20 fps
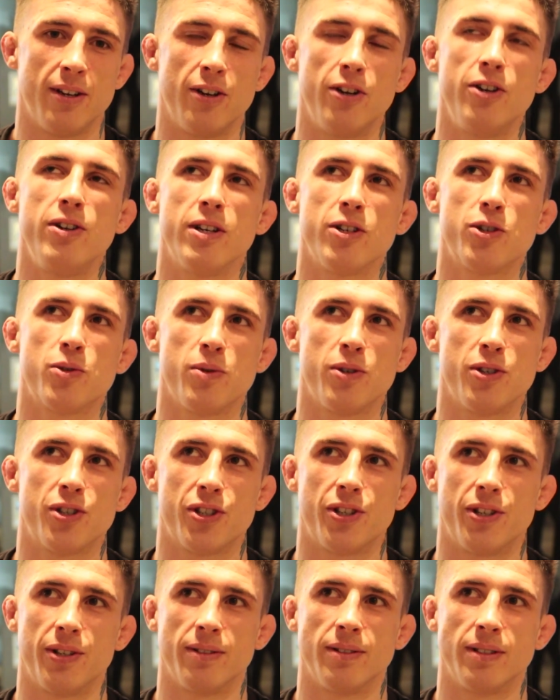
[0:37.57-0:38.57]
Who else was
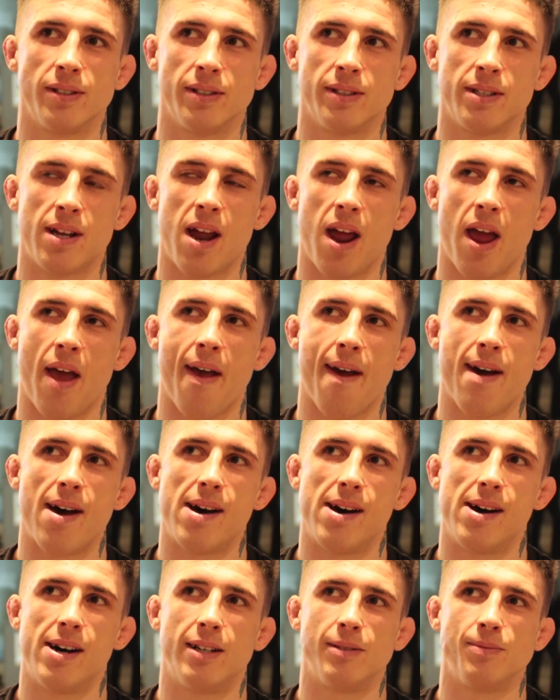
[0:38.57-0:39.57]
there?
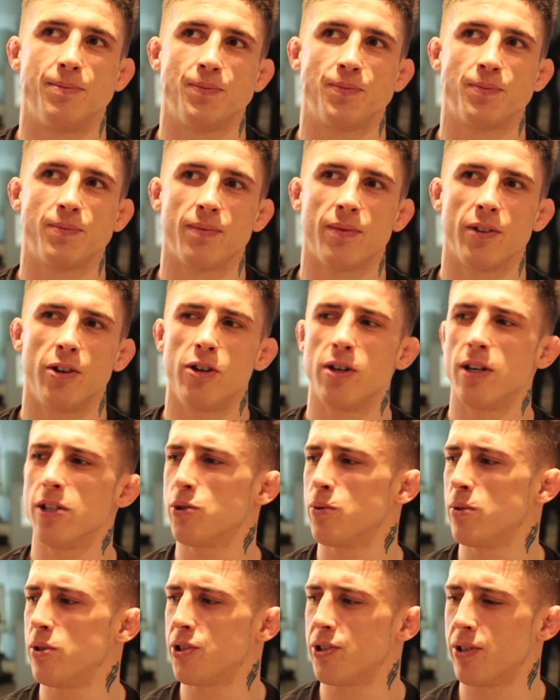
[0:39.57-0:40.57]
Who
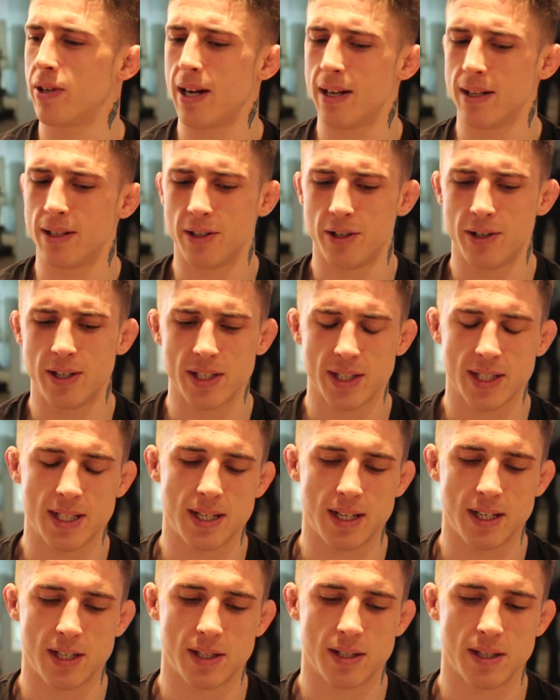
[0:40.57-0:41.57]
else was there, Alan? Who else
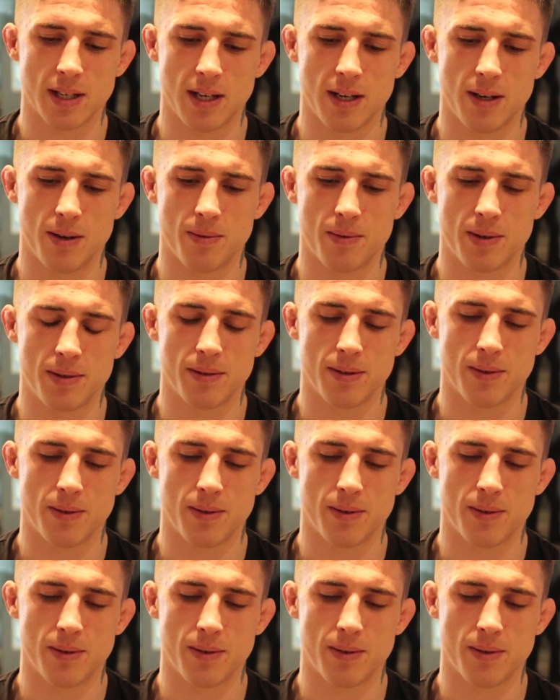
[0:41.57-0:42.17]
did they want?